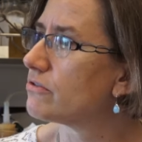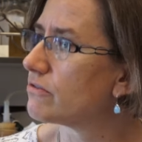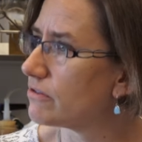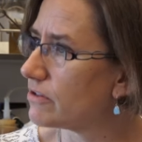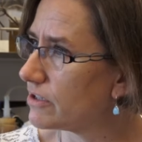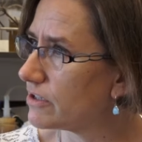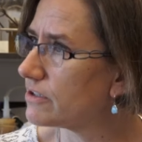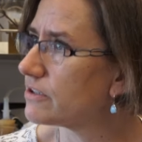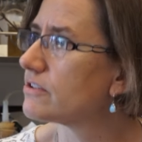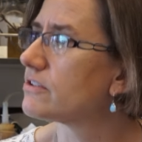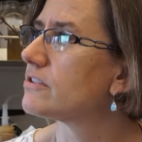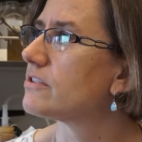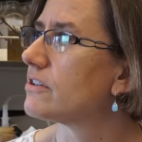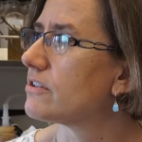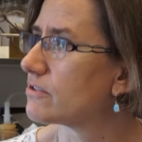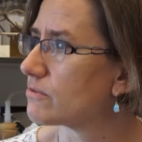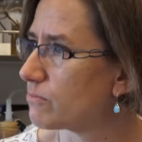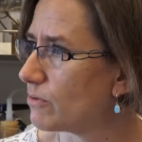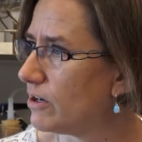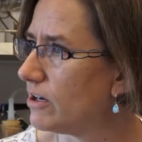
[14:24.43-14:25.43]
do this
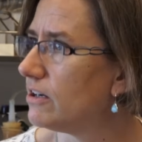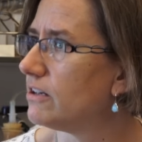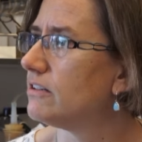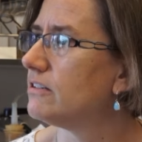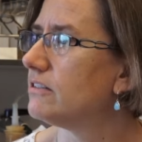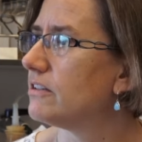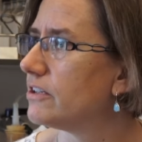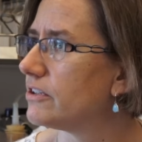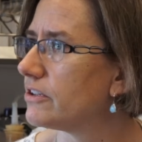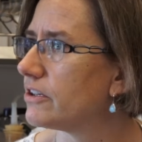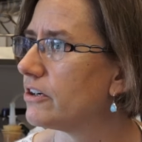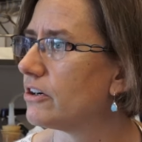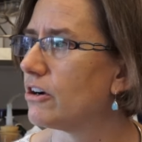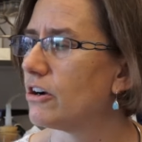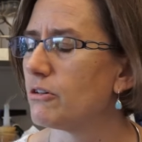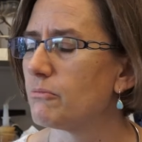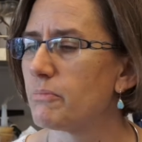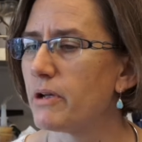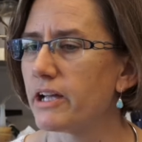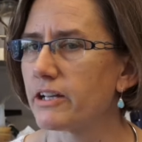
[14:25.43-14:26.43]
as well, and there
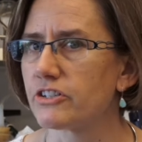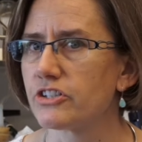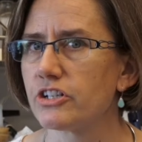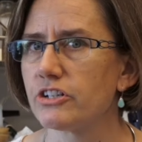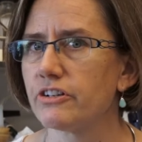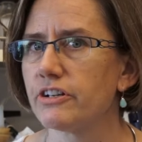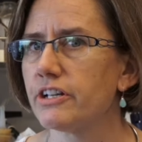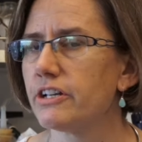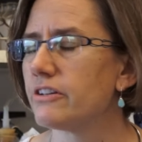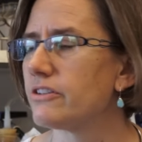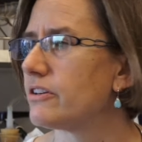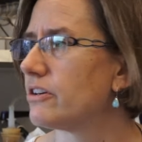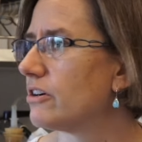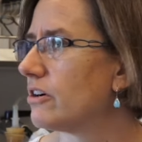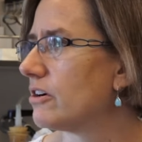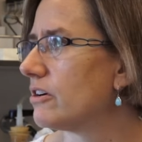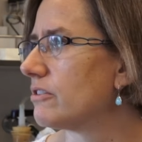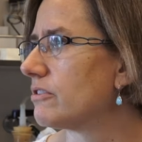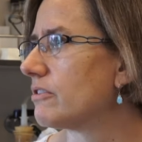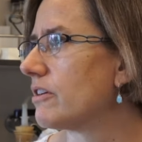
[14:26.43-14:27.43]
are bacteria. There
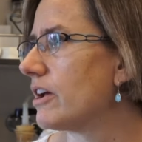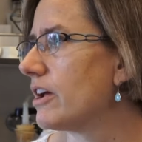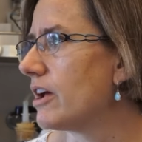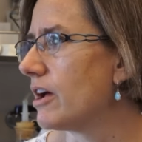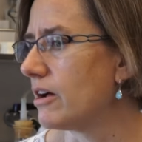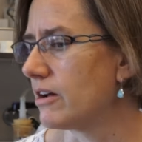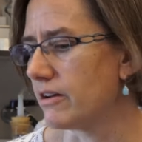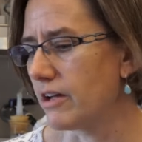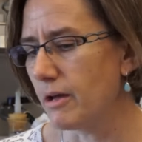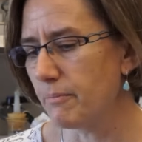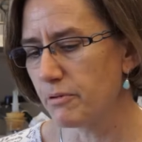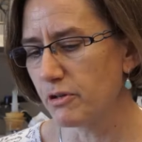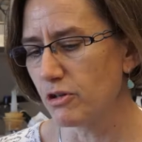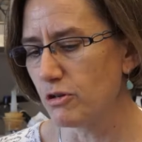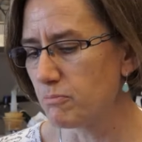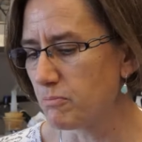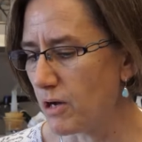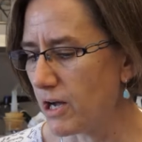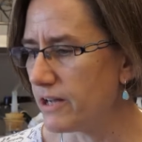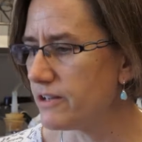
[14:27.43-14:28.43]
are
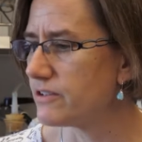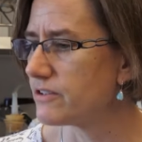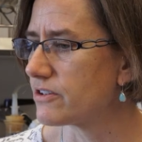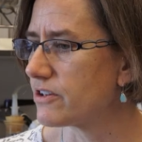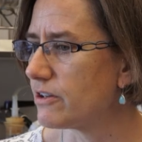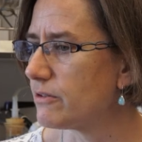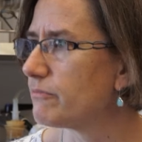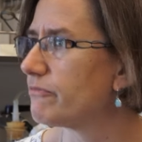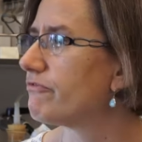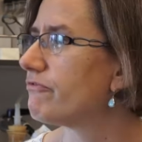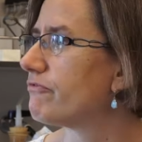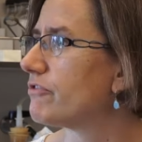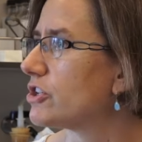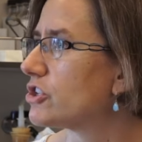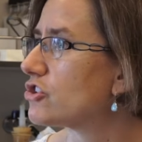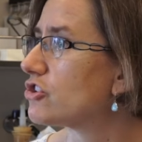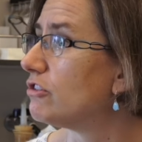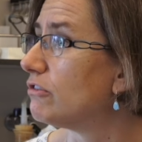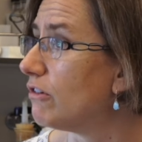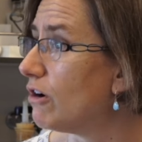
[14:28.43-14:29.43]
Epilopyscum
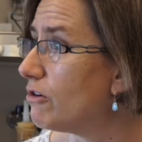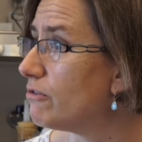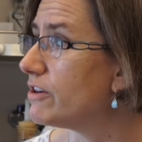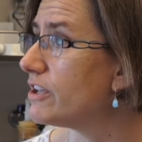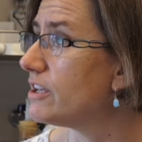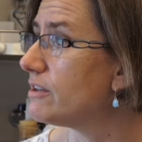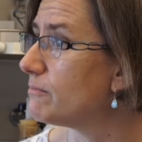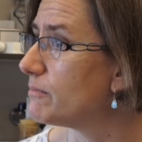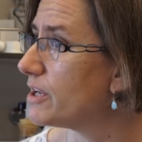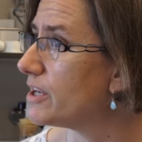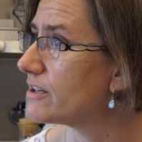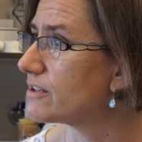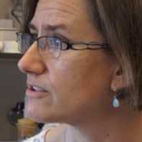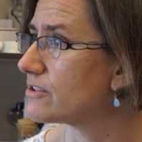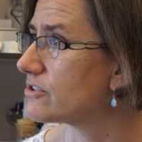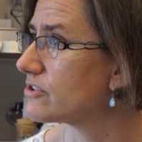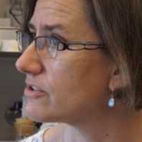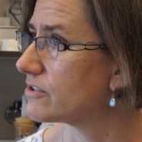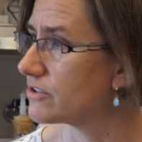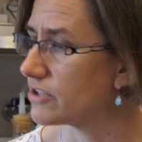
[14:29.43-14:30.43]
fishiloni
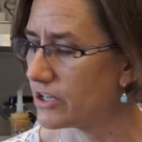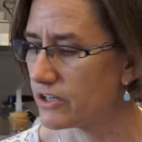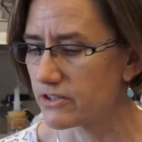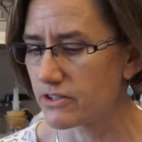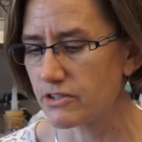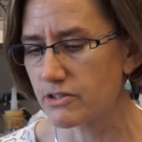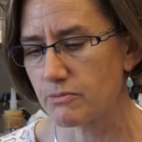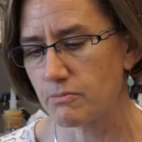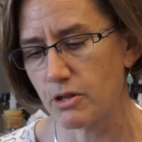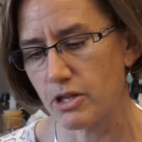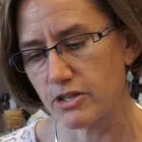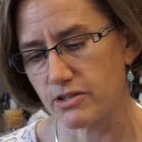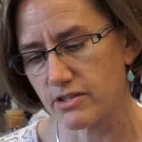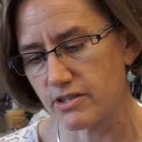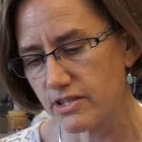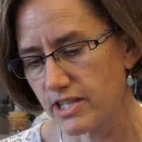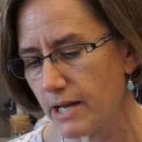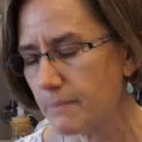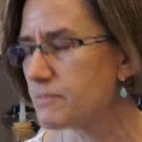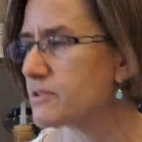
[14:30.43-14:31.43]
does the
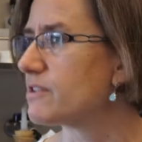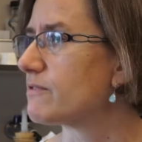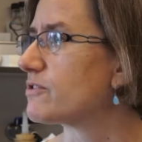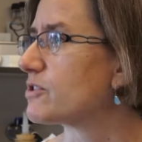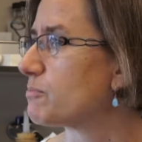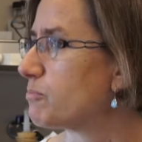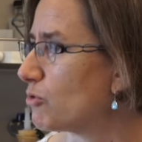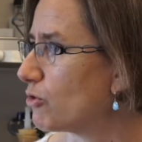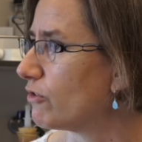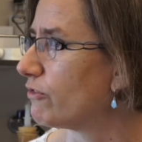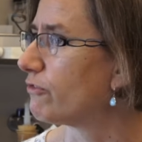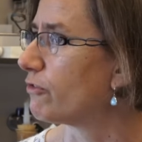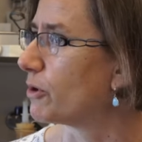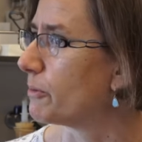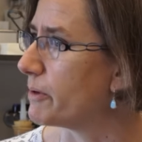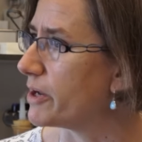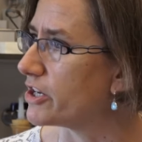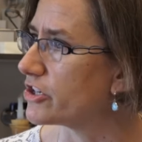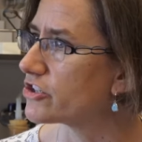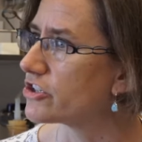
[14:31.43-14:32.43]
steps of spore
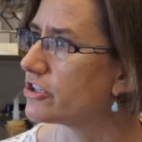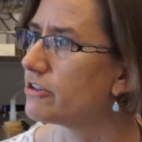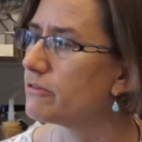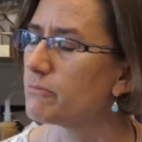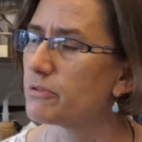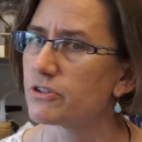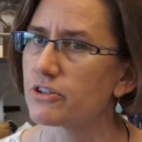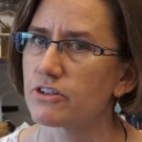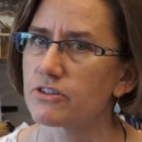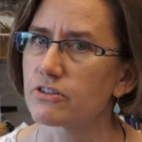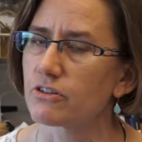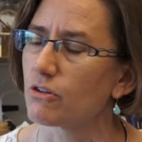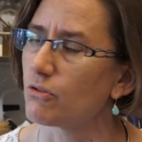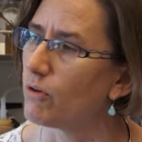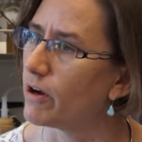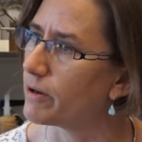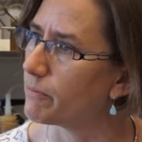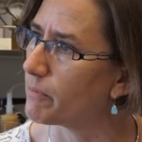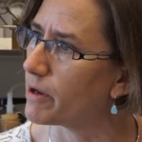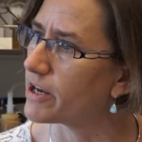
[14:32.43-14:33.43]
formation, but doesn't
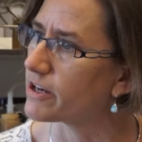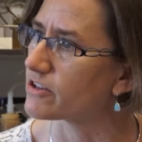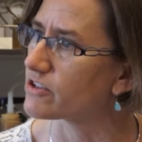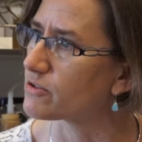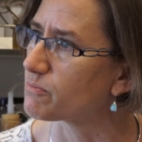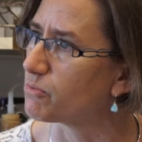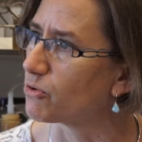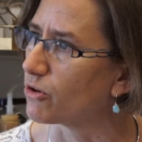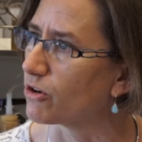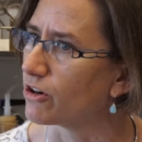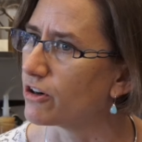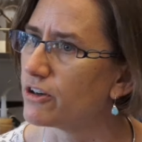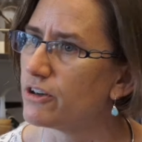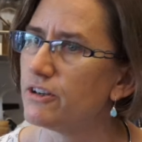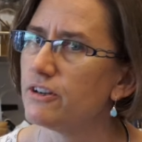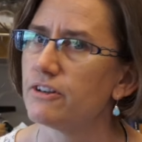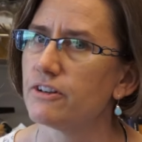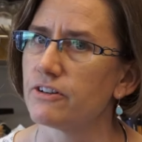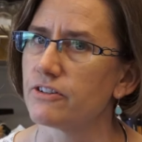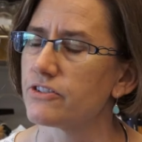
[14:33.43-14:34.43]
quite make a spore.
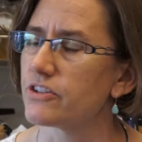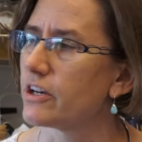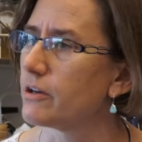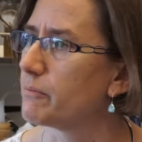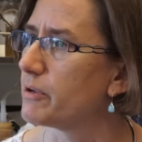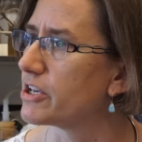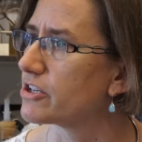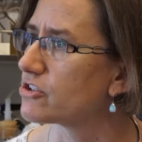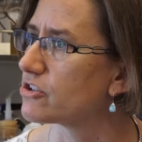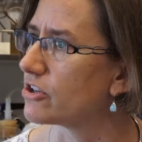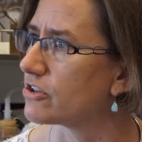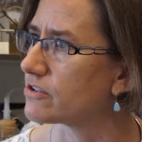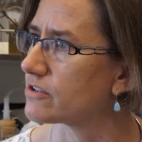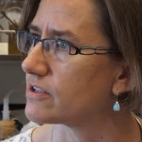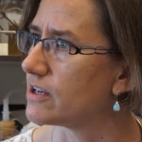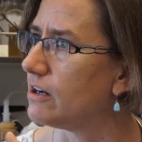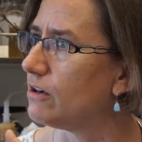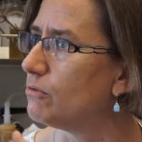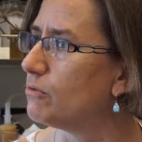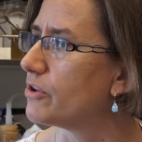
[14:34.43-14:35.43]
Instead, it makes a
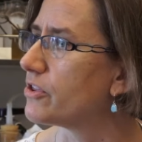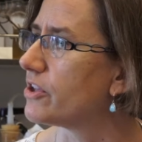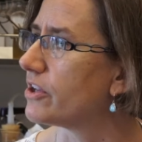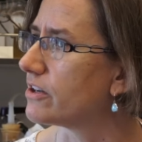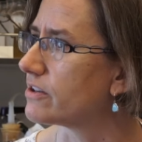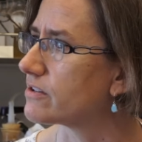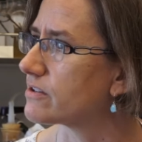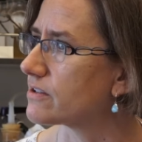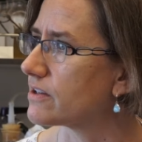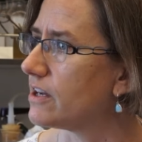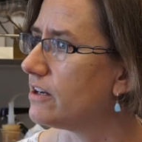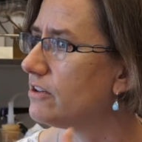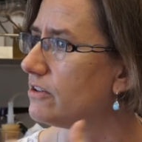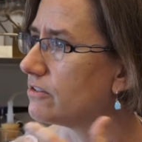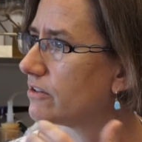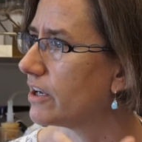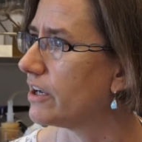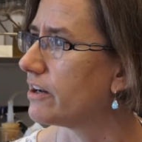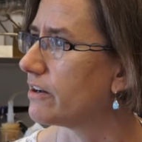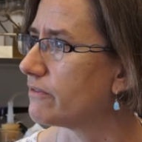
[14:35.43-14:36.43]
cell within a
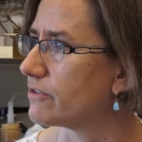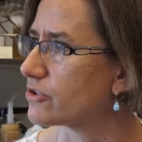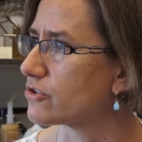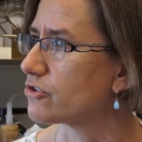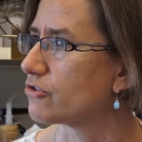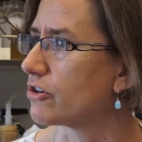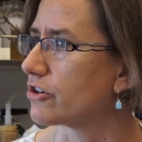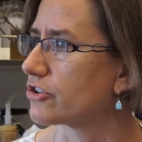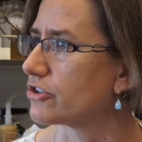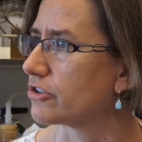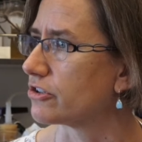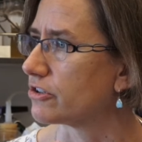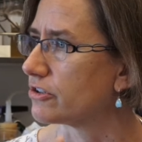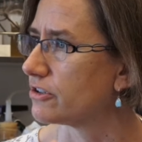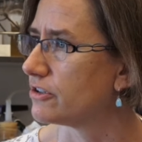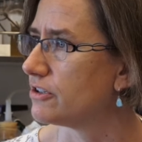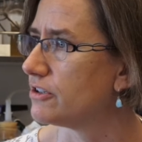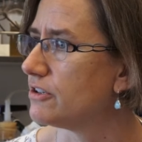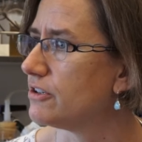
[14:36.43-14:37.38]
cell kind of a structure,